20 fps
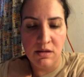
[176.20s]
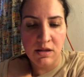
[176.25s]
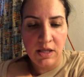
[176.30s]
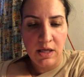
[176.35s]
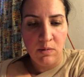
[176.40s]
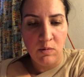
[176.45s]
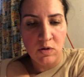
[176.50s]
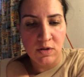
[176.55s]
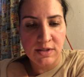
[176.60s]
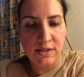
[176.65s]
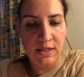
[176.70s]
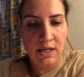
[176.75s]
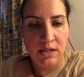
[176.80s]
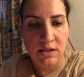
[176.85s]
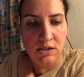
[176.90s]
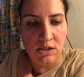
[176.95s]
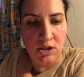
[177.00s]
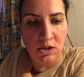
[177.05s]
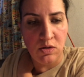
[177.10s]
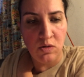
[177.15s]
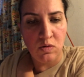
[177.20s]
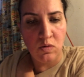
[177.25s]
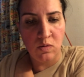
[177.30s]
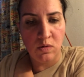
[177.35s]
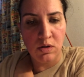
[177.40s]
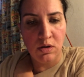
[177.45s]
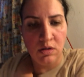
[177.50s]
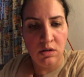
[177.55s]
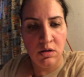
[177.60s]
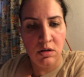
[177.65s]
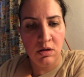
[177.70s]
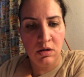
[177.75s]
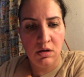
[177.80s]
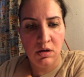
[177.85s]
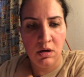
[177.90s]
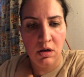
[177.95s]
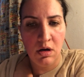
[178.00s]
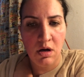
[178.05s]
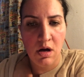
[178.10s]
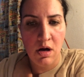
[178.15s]
they will send you
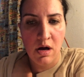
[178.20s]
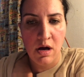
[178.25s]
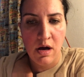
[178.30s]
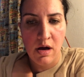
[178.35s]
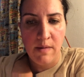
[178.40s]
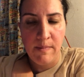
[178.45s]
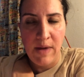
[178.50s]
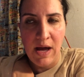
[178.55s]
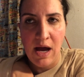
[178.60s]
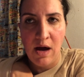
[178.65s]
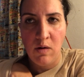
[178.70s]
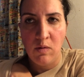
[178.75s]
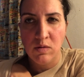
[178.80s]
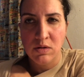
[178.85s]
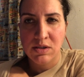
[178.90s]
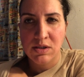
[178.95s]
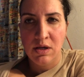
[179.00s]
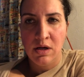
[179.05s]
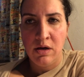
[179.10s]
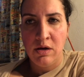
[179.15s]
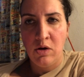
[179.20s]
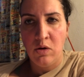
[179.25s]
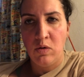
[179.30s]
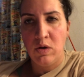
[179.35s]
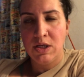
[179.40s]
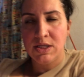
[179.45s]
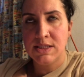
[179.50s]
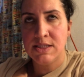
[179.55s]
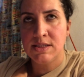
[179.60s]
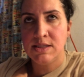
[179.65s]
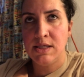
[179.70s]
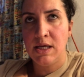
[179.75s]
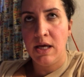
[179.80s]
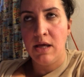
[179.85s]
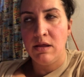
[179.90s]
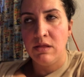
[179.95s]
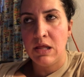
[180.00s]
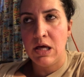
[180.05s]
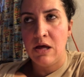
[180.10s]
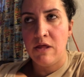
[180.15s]
um, out a notice
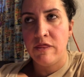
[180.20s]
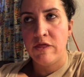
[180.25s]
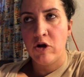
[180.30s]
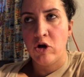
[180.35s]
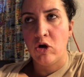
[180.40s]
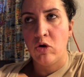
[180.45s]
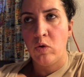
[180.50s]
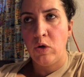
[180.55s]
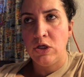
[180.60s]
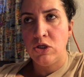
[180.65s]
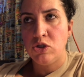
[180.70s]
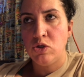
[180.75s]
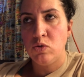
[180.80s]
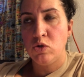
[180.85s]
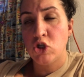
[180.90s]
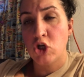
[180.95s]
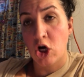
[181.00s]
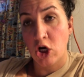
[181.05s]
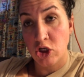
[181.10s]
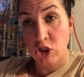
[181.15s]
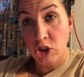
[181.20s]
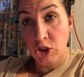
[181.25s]
saying that they're going to charge